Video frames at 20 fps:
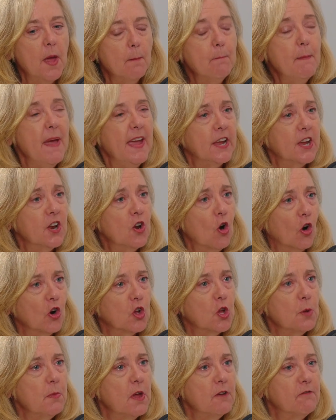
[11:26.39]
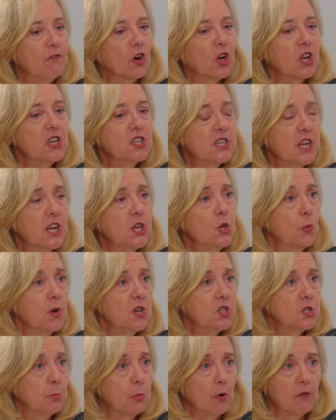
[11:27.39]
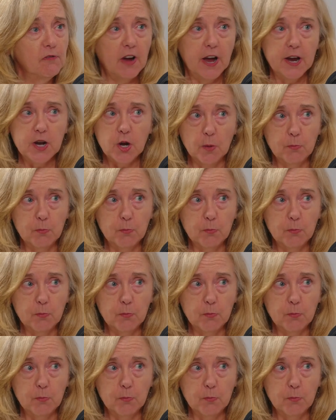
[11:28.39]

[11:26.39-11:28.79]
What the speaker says: make an argument for continuing to provide